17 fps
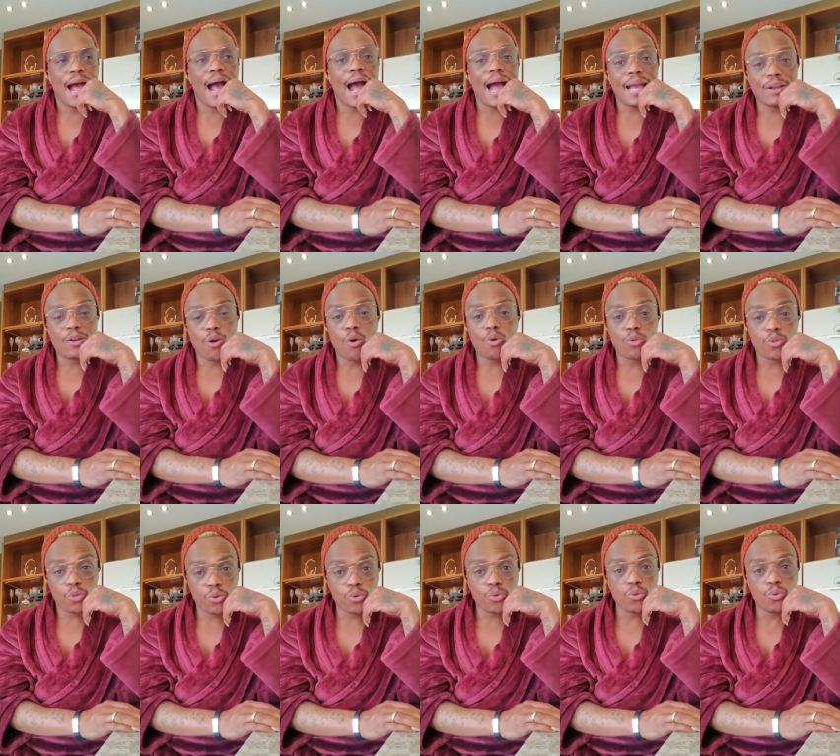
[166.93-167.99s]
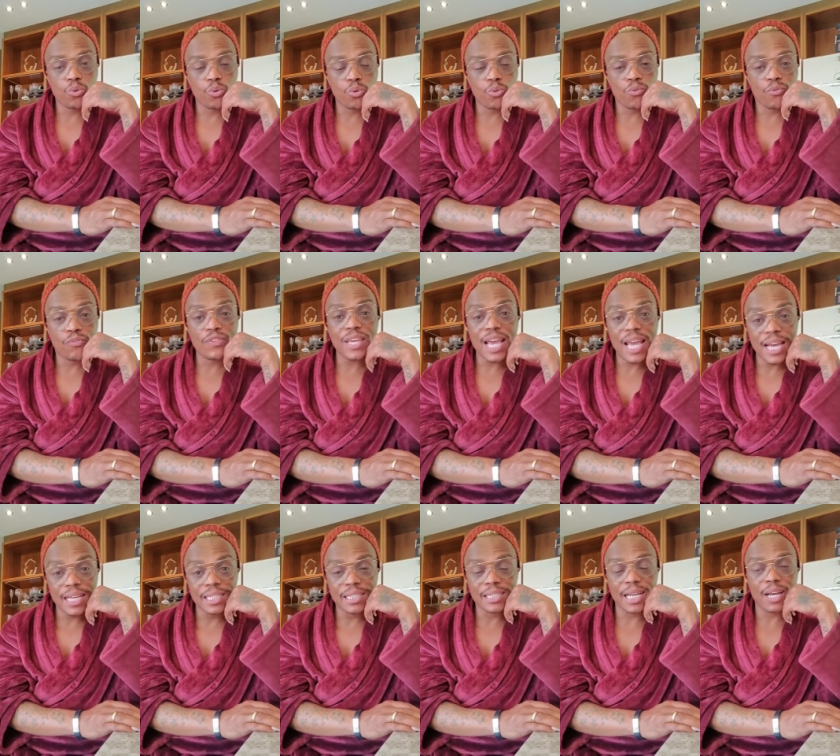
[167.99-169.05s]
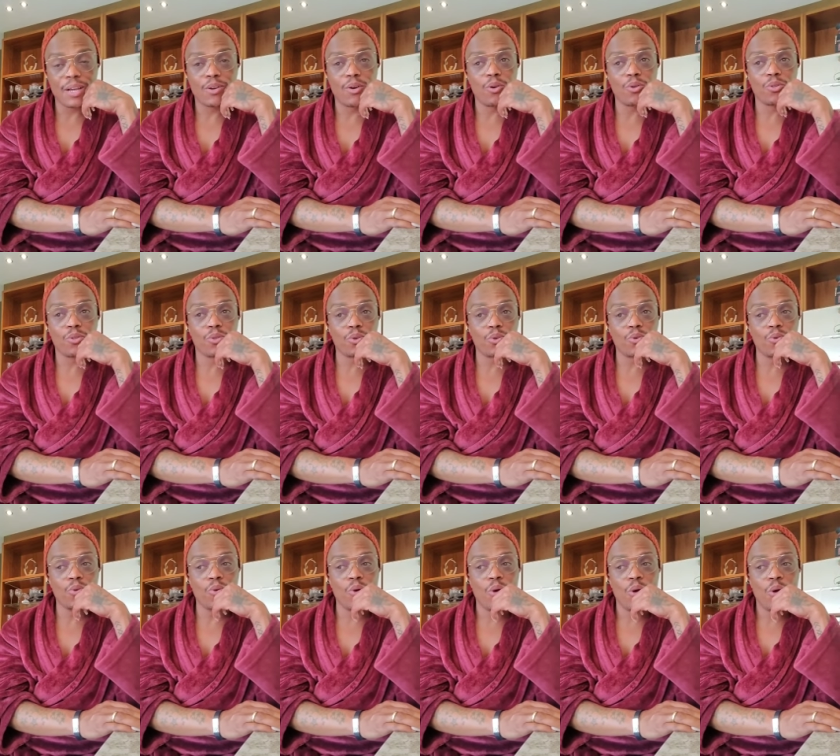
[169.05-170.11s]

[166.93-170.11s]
I go through fears, I go through